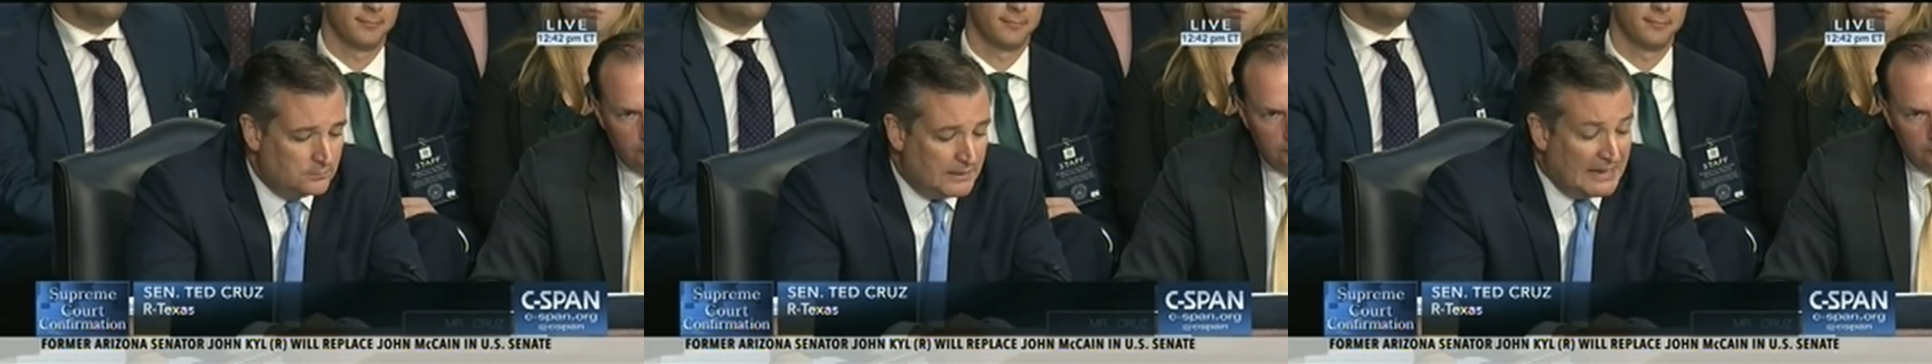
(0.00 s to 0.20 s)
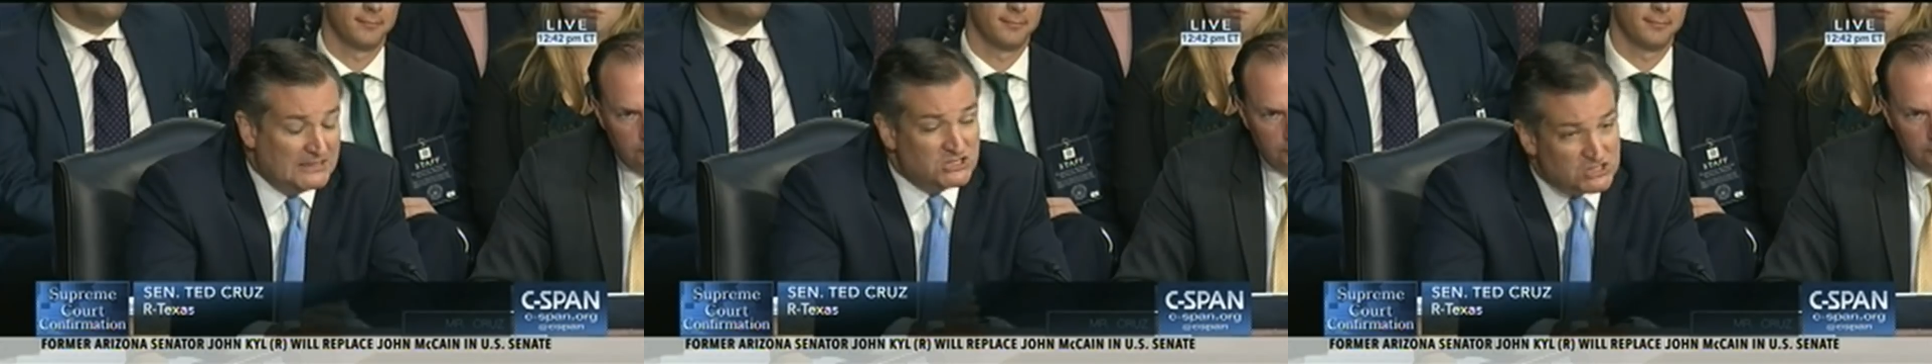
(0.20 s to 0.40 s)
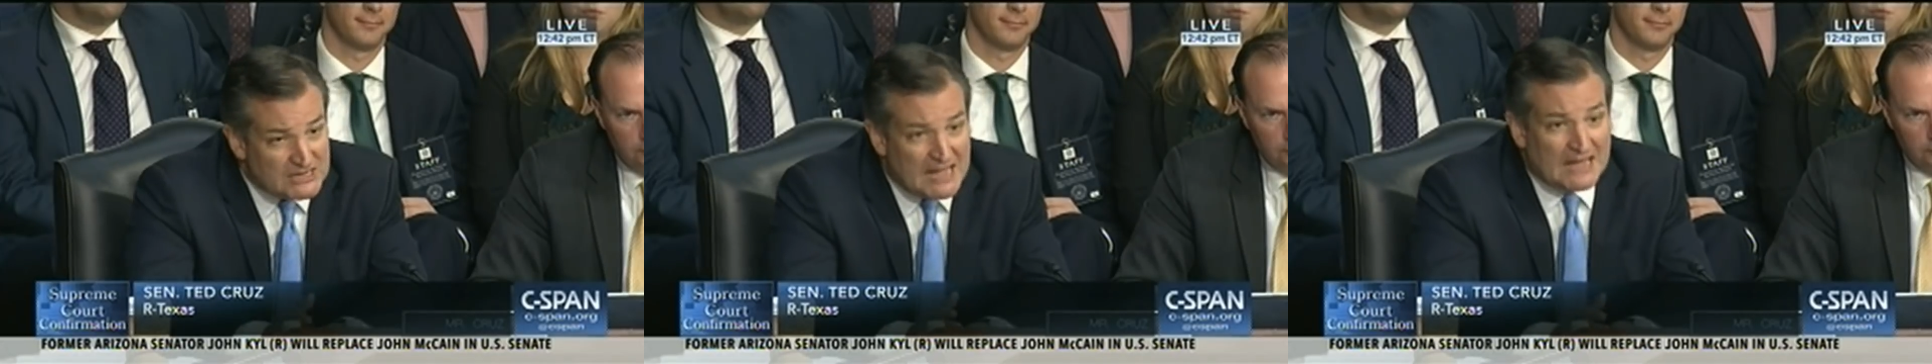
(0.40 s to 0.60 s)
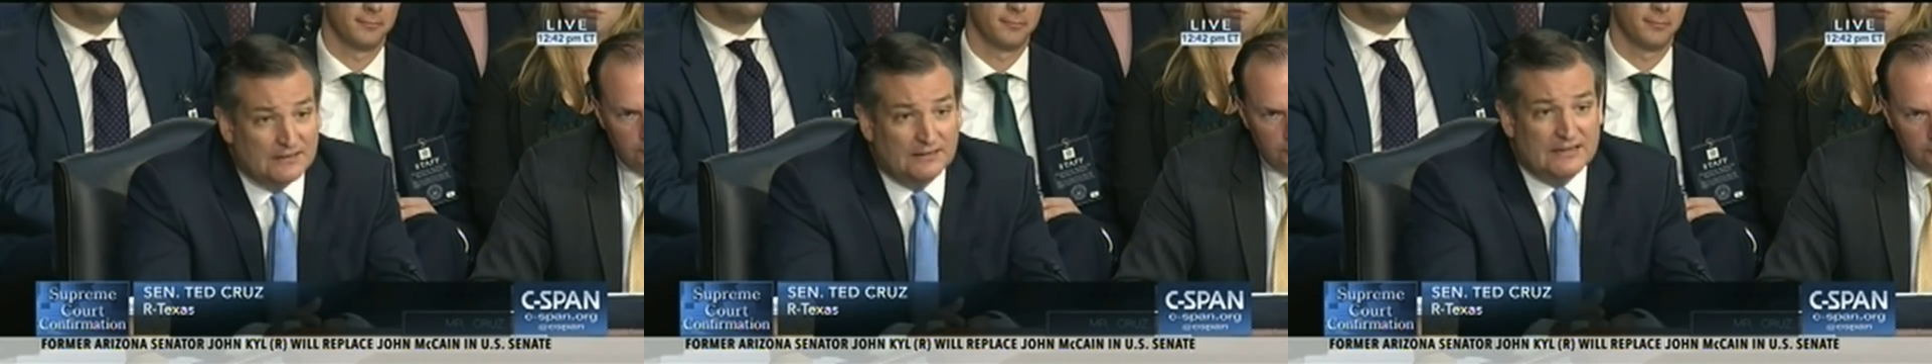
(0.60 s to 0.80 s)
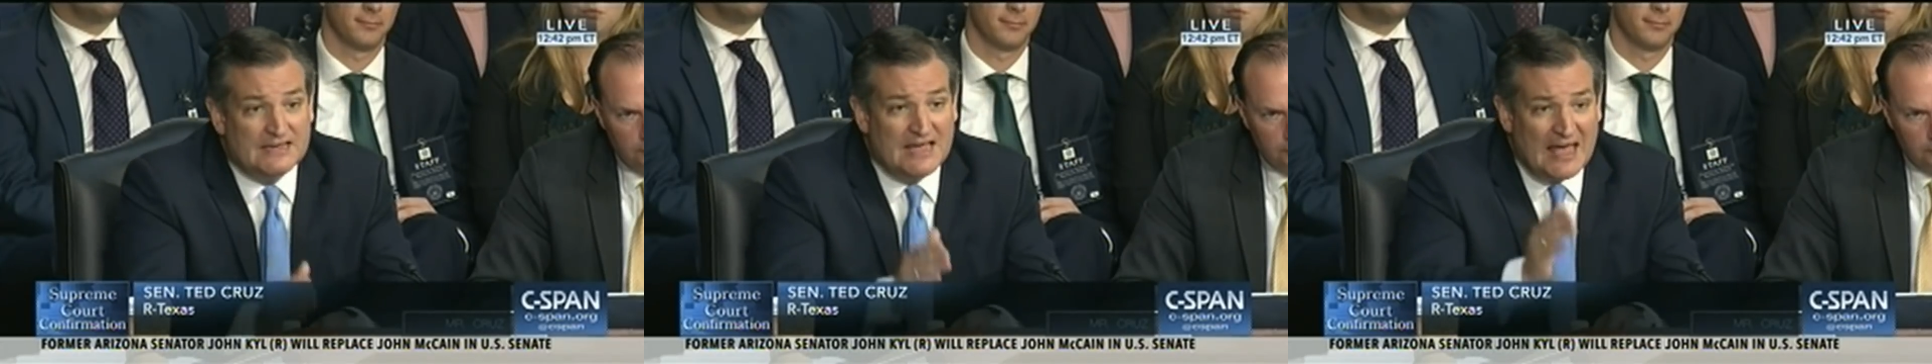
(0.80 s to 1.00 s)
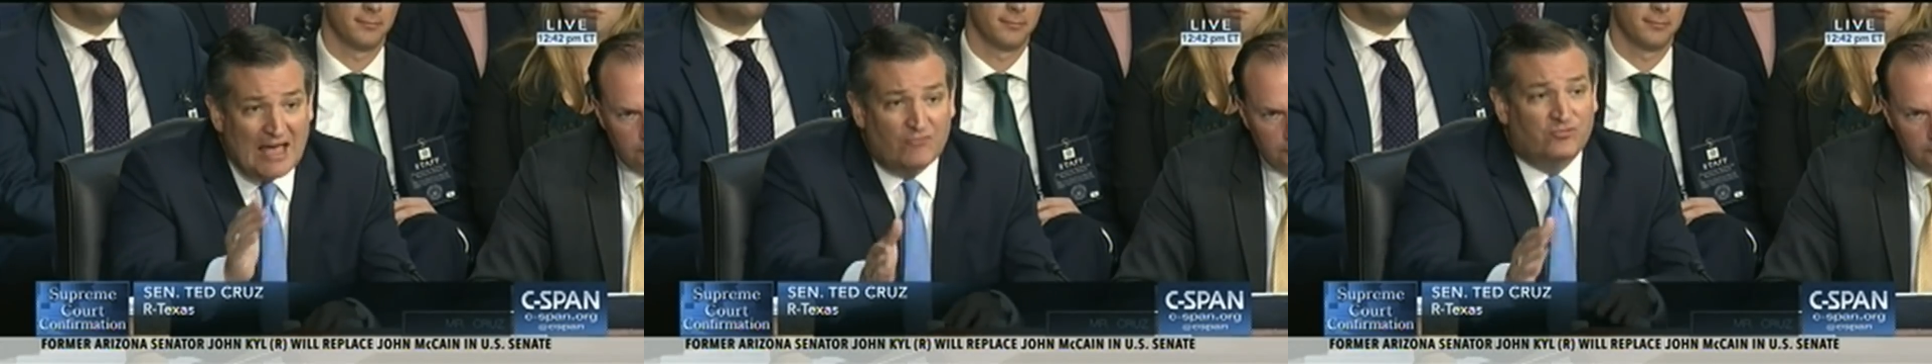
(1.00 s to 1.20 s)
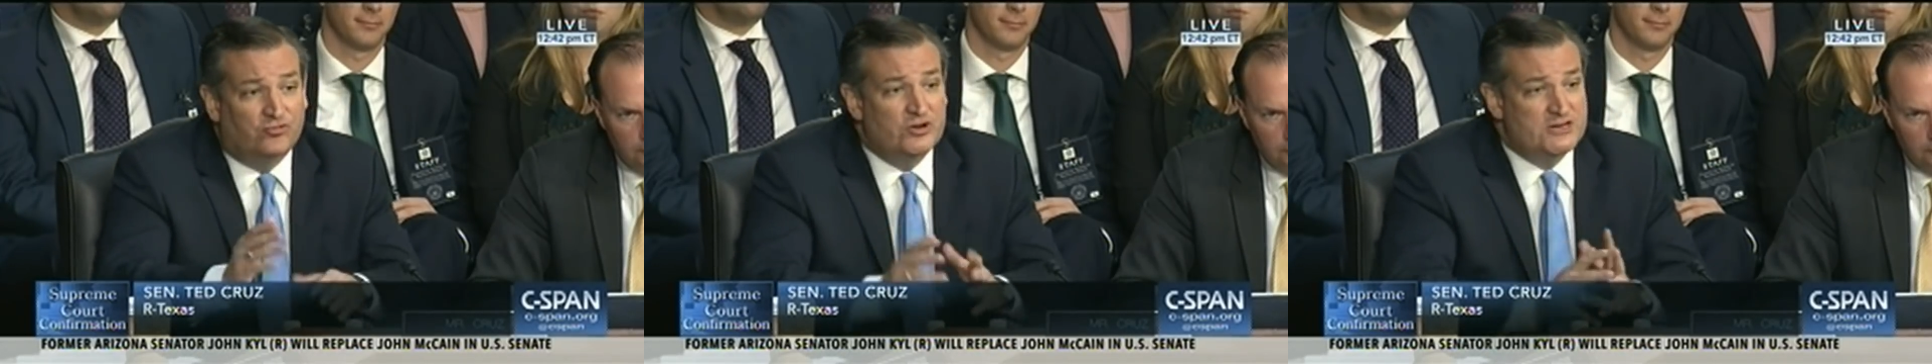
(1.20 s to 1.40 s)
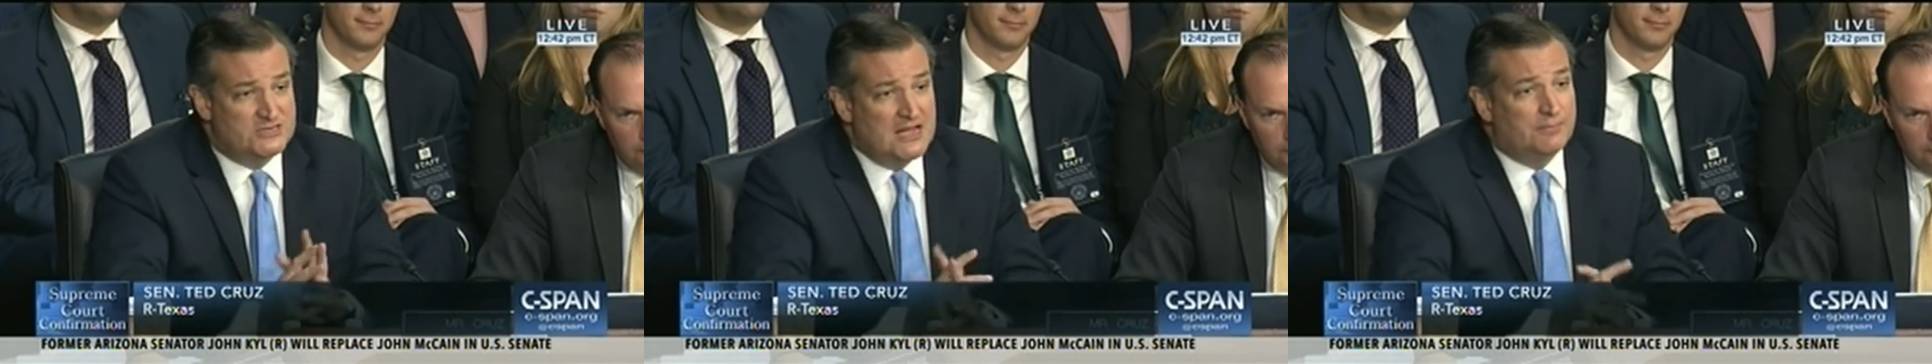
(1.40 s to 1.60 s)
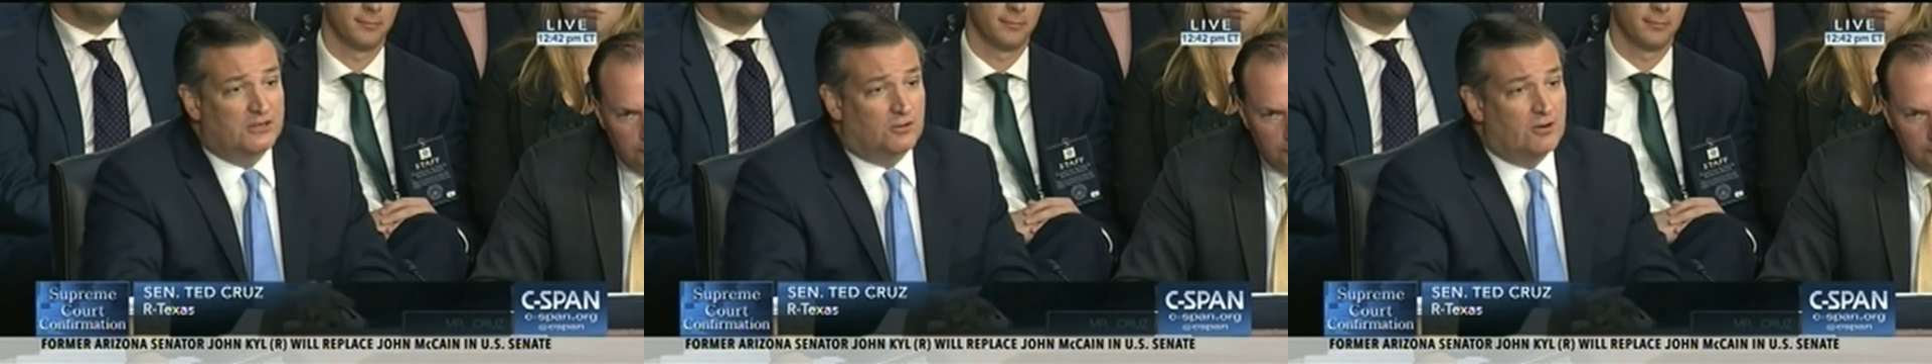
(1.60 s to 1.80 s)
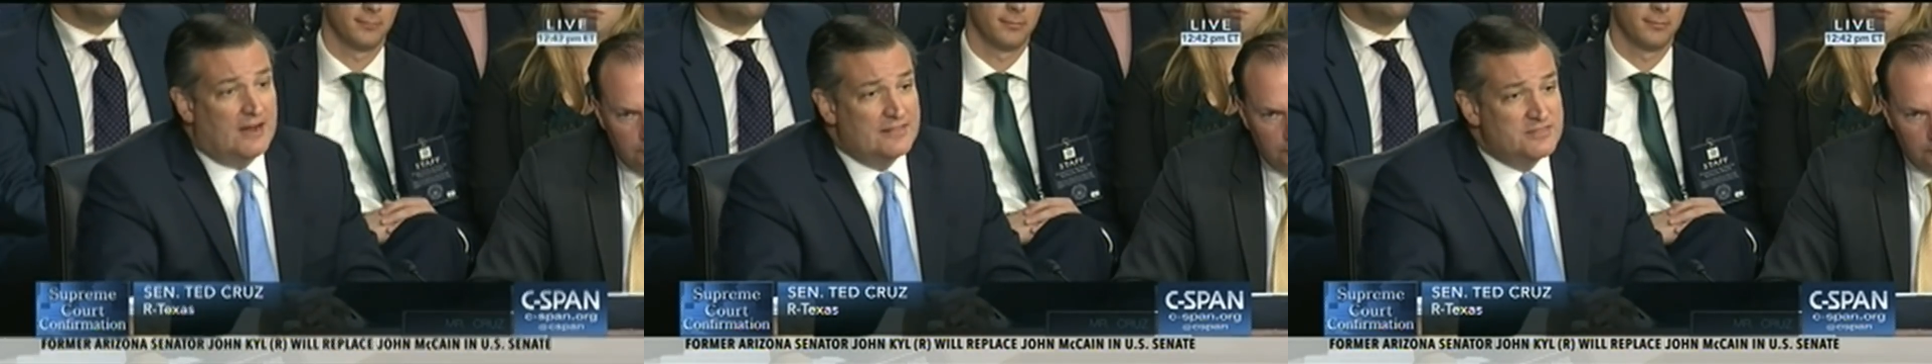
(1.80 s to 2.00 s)
And sadly, every
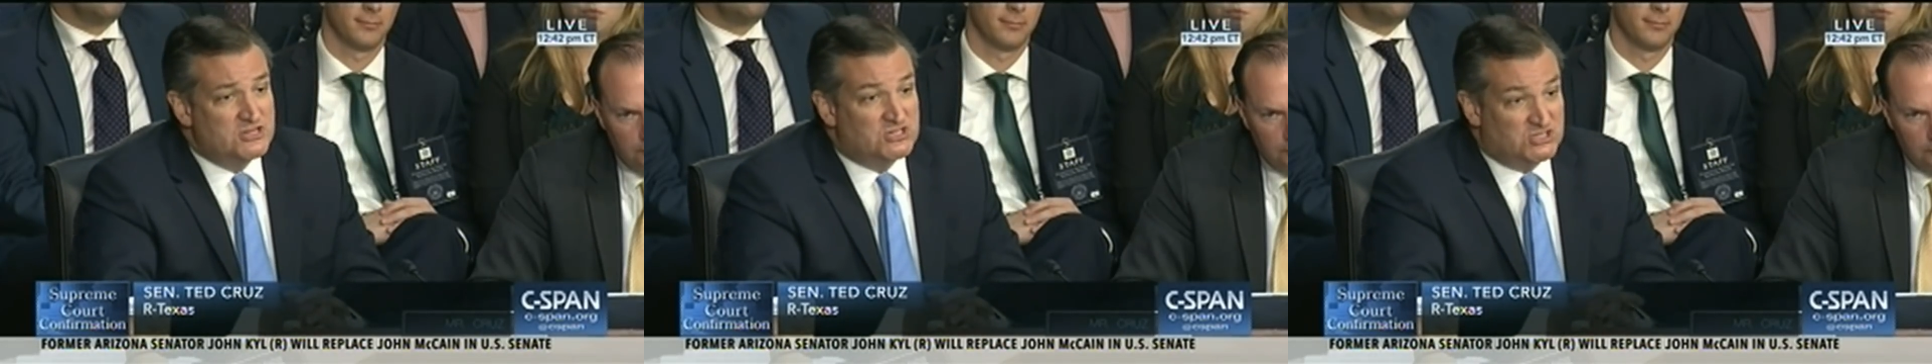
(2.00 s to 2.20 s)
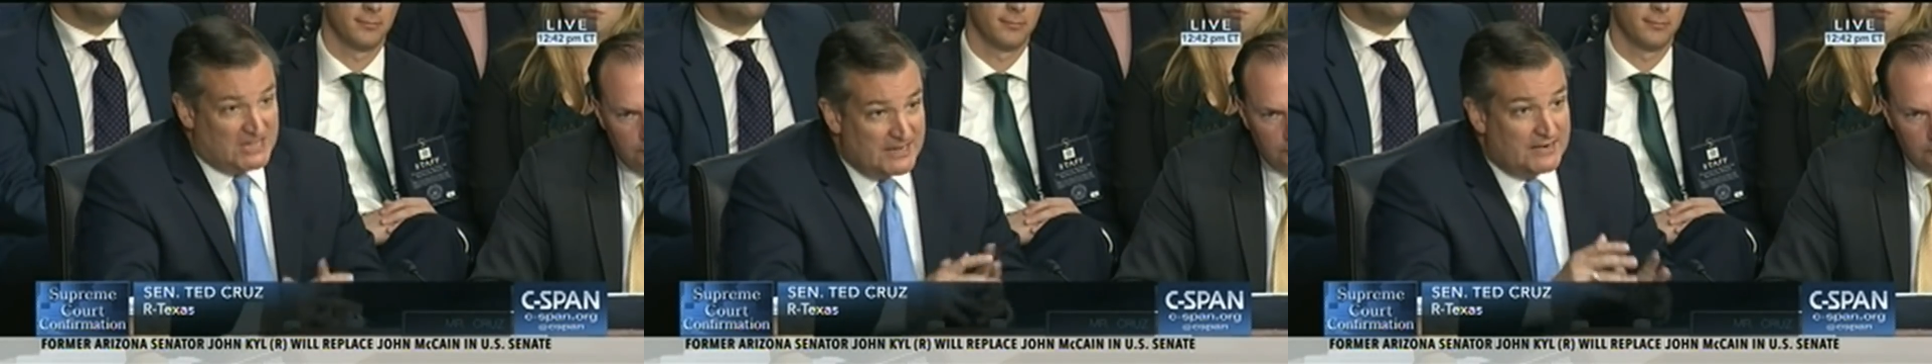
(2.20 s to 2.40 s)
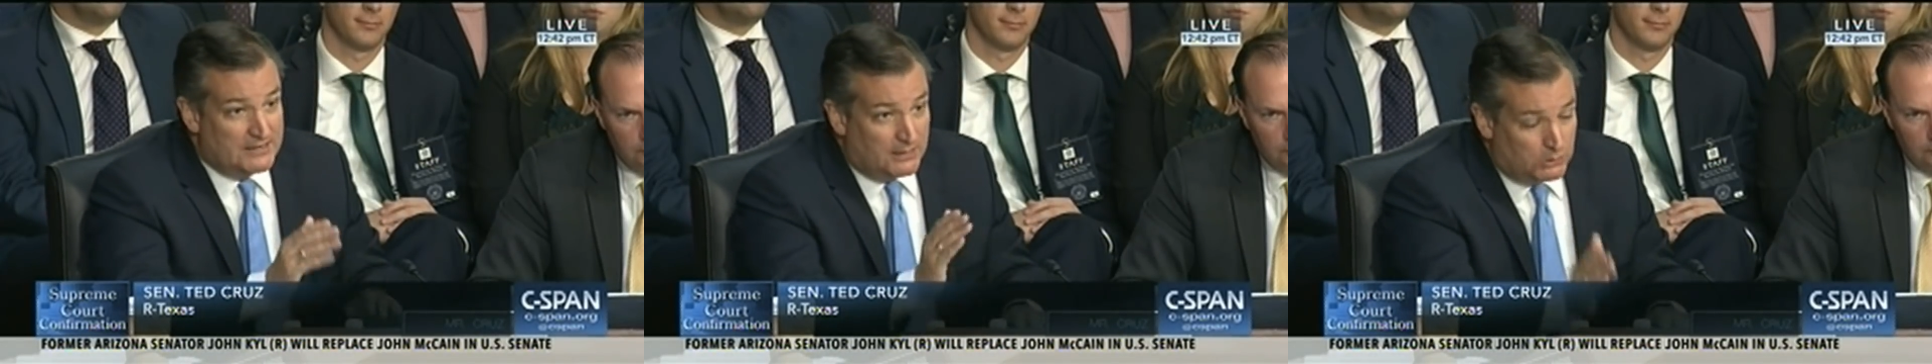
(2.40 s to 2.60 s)
Democrat in the Senate